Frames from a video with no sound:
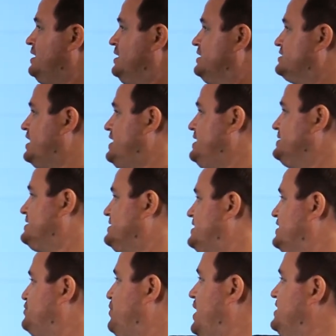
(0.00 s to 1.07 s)
So here's the
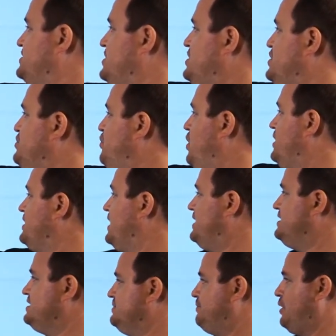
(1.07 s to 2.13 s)
situation. You want to get
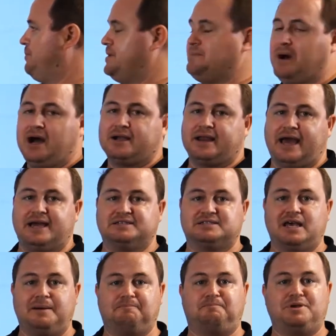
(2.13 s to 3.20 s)
into the property market
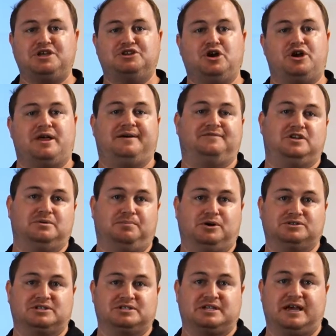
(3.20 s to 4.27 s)
ASAP, but you don't have your
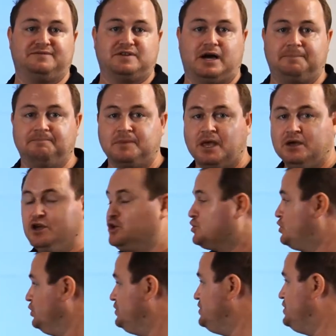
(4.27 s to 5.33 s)
deposit saved up.
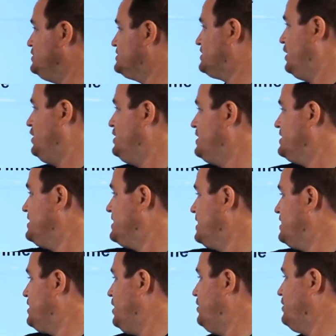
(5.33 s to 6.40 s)
Good news though, you're
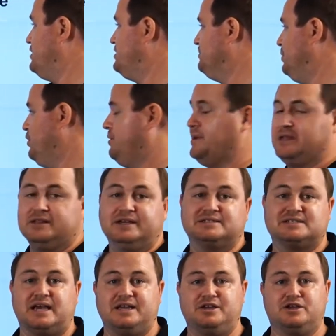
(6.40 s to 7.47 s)
going to go on a deployment.
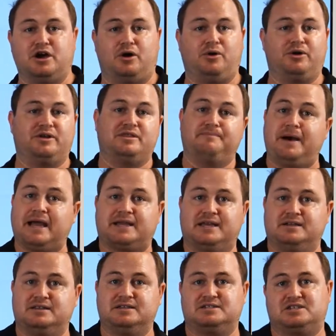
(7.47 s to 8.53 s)
Let's say you go on at the back
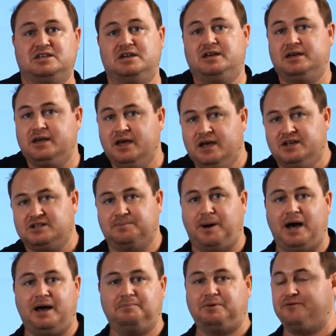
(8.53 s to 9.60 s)
end of this year,
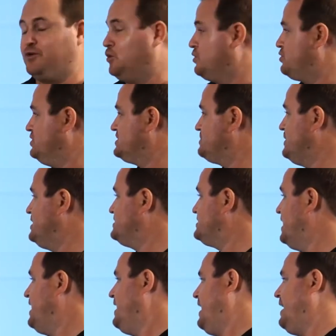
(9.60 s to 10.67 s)
depart before
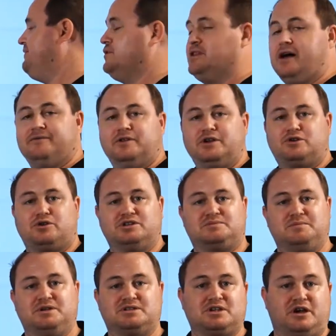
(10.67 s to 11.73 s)
Christmas, have a lovely
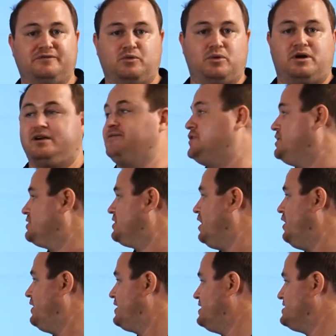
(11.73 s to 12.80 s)
Christmas over wherever you're
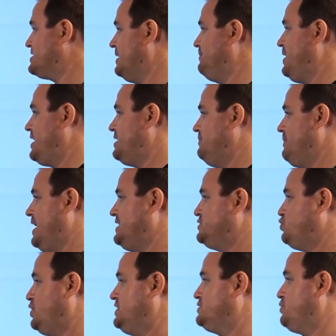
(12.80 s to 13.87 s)
going, and you come back in May
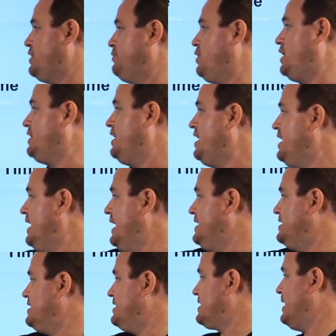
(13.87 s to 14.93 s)
2021, and
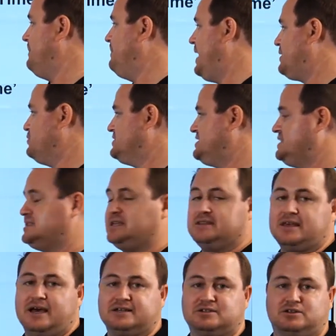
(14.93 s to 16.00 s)
you're going to come back with
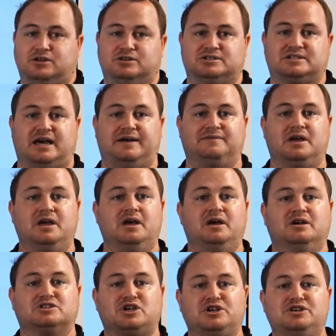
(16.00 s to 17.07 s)
$60,000 saved.
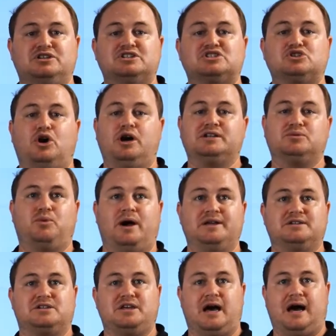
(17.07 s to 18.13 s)
So you decide to wait
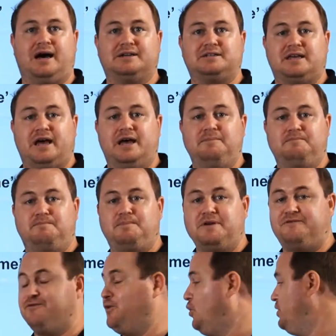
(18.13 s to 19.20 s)
until your RTA
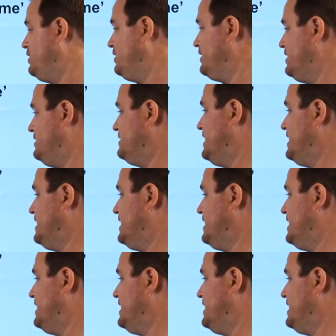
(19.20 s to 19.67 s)
before you're going to